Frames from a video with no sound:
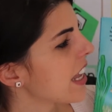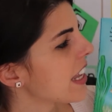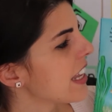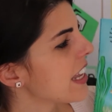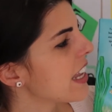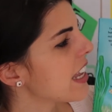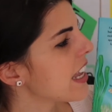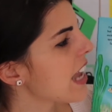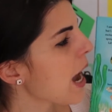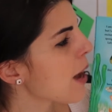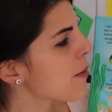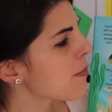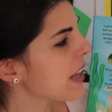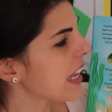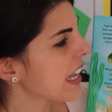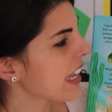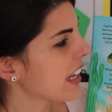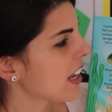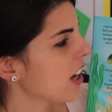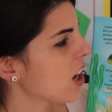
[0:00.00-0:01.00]

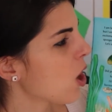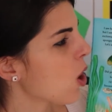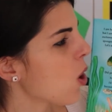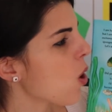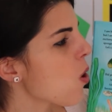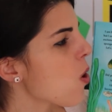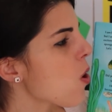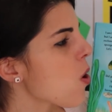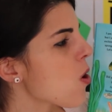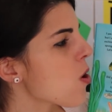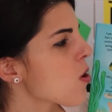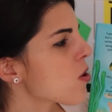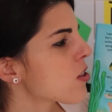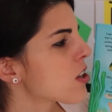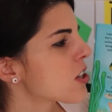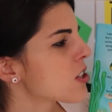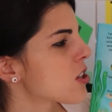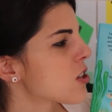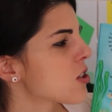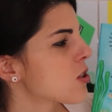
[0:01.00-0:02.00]
Yummy! All
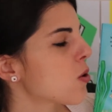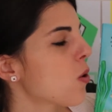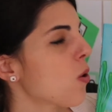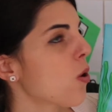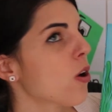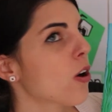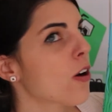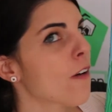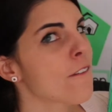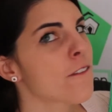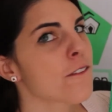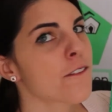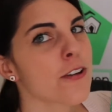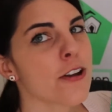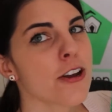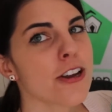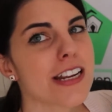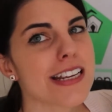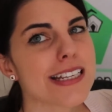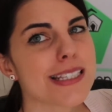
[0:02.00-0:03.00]
this talk of
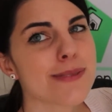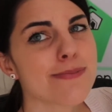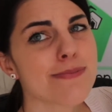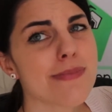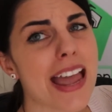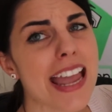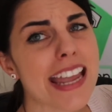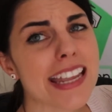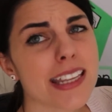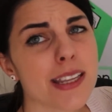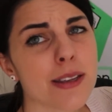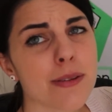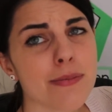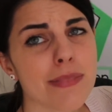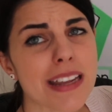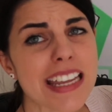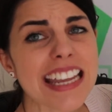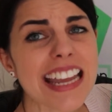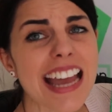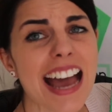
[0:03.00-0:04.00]
food is making
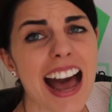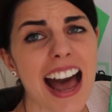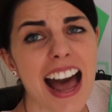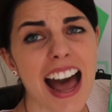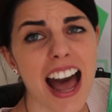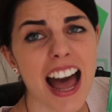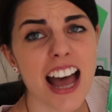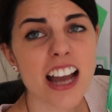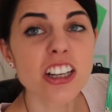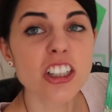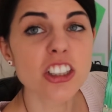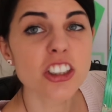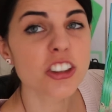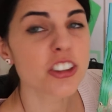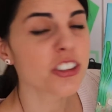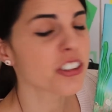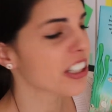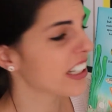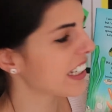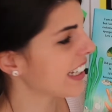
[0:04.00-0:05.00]
me
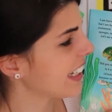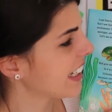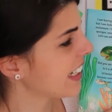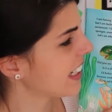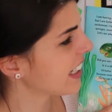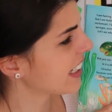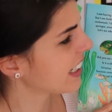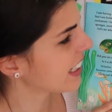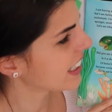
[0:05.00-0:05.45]
hungry.